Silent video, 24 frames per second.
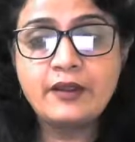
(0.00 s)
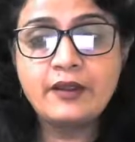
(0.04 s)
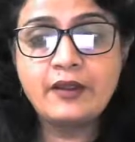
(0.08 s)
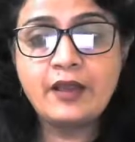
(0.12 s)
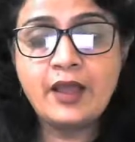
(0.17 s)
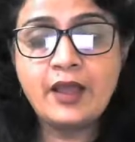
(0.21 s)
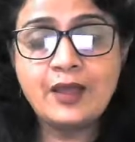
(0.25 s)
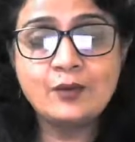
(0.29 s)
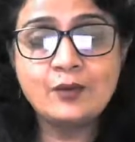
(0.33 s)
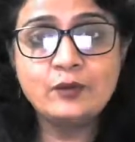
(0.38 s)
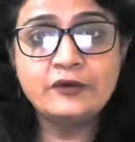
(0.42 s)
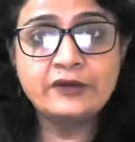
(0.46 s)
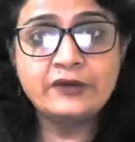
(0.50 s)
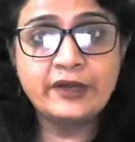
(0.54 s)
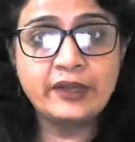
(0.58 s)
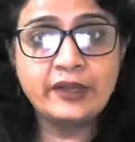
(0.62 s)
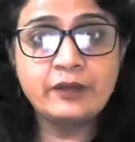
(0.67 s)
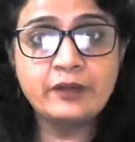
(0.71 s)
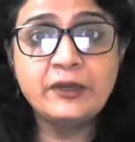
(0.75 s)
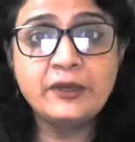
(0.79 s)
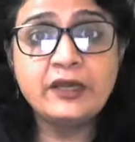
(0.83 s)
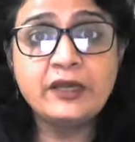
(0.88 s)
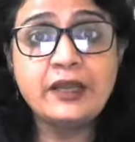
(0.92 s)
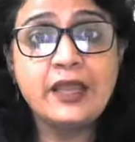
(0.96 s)
I would
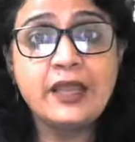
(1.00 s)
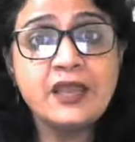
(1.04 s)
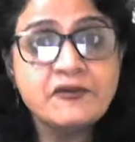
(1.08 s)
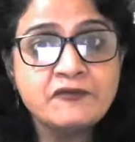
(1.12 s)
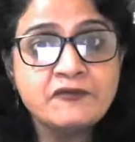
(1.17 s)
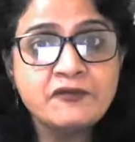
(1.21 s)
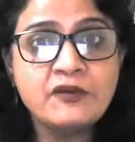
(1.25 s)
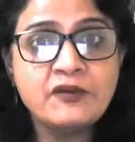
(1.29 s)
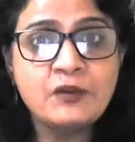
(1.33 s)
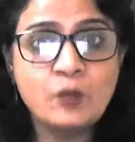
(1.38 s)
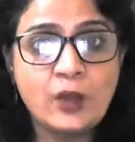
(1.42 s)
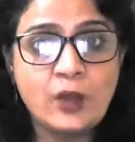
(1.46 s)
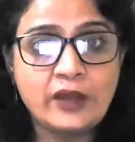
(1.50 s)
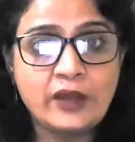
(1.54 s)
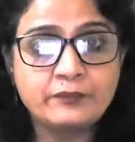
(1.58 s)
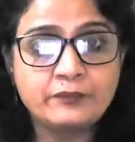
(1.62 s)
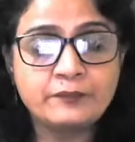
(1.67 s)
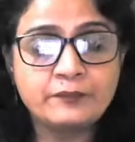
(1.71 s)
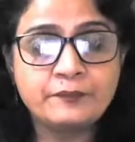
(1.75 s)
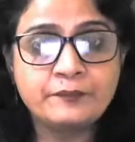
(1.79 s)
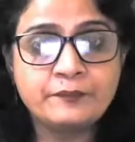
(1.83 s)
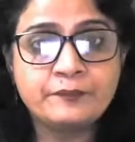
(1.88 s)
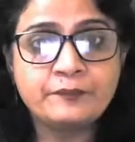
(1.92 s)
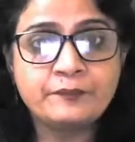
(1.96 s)
recommend everyone
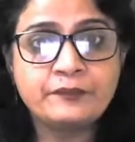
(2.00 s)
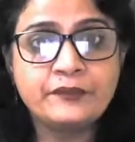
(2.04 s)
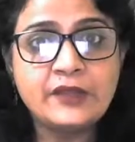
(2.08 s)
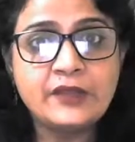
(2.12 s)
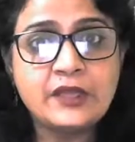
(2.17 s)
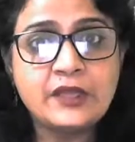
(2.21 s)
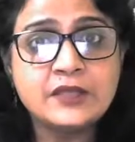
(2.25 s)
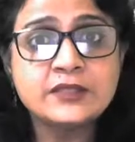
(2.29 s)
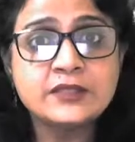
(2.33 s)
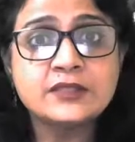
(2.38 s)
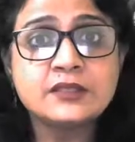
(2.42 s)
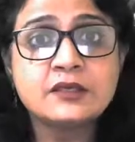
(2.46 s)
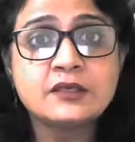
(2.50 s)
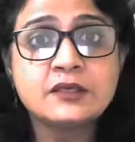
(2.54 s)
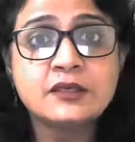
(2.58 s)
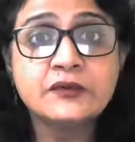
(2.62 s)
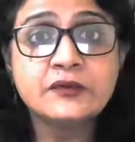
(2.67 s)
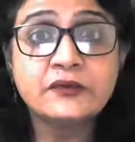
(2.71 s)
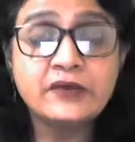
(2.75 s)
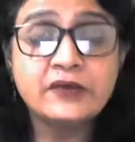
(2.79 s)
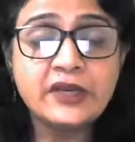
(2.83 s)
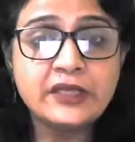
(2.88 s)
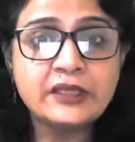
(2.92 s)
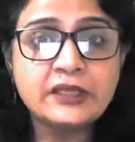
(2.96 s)
is
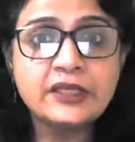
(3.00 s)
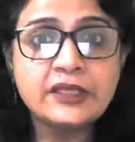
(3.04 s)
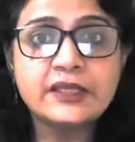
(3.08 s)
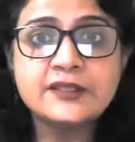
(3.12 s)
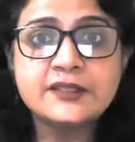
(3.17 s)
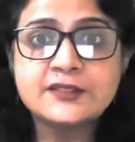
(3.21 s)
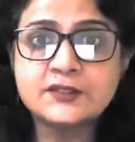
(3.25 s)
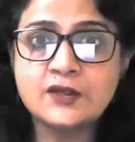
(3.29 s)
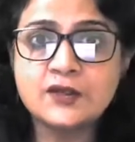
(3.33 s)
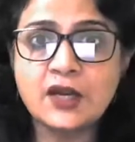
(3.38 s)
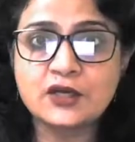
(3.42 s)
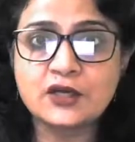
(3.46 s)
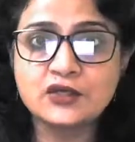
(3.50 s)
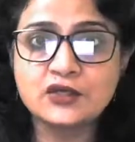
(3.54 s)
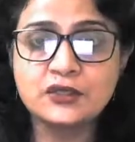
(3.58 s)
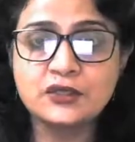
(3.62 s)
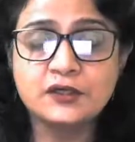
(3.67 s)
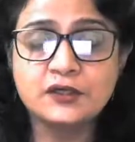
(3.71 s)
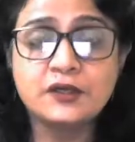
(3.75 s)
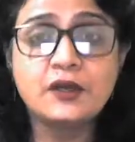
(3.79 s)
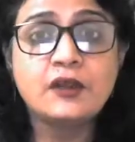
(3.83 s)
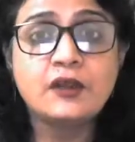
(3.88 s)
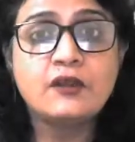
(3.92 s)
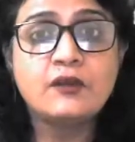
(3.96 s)
read the
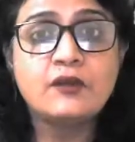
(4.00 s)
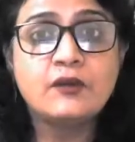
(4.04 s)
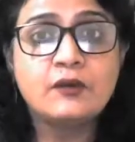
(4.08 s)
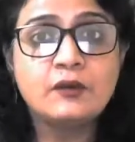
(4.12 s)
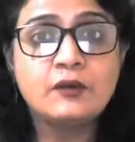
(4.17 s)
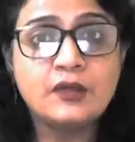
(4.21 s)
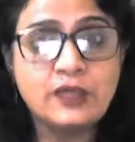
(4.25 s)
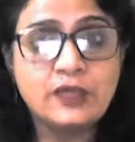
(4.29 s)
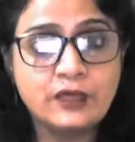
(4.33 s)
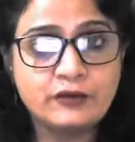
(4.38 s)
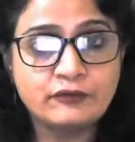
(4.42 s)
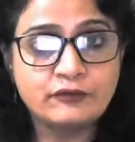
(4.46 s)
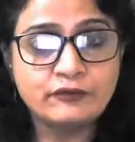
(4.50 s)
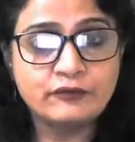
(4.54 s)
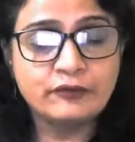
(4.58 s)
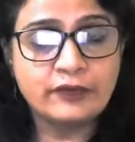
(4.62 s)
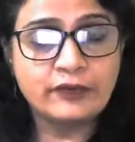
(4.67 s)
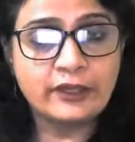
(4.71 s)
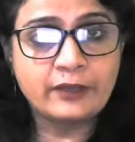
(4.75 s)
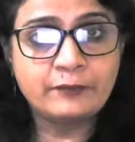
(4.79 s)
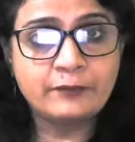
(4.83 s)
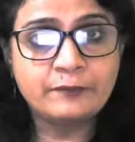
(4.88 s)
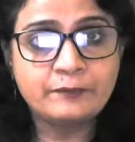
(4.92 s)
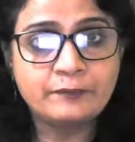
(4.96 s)
instruction carefully.